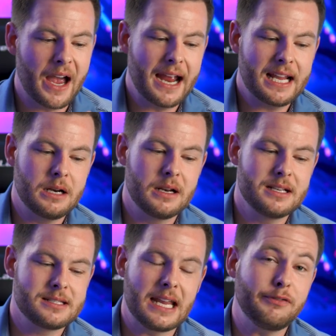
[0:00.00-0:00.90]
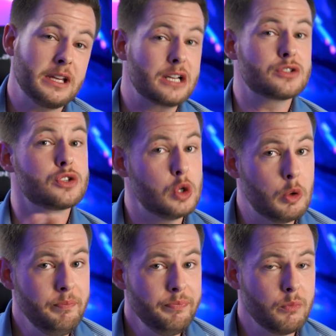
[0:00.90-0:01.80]
I can safely
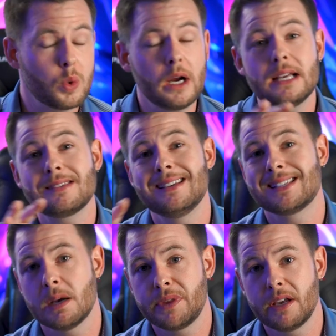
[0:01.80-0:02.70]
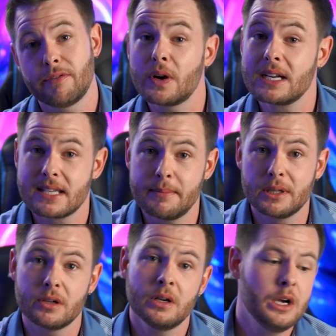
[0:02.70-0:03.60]
assume we're gonna see something very
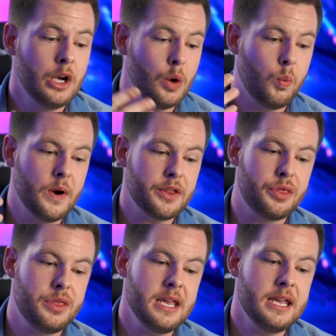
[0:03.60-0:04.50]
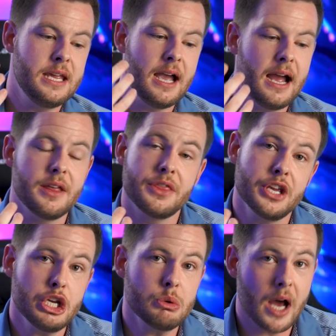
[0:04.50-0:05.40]
similar with the
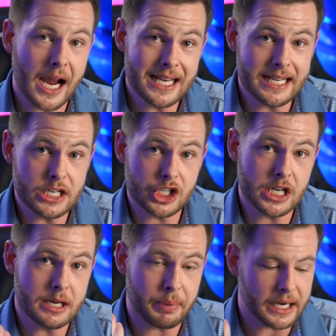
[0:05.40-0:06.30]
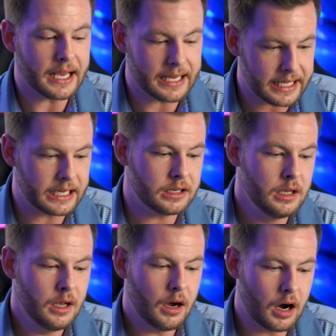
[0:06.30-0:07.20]
U9DG, but again,
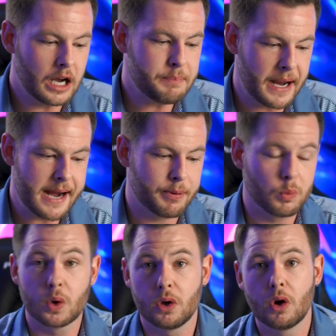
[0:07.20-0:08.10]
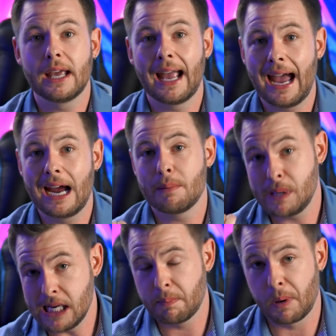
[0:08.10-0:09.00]
on paper, we're looking at
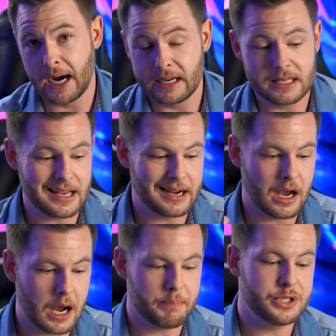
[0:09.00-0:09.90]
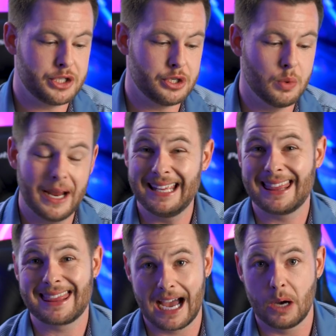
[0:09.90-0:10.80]
peak brightness at up to
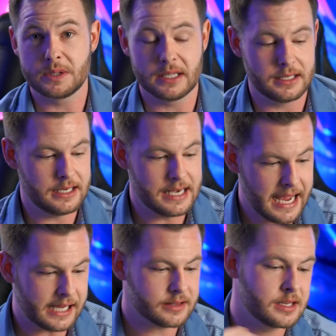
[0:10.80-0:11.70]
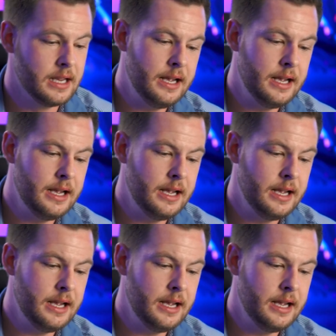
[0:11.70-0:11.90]
1,000 nits.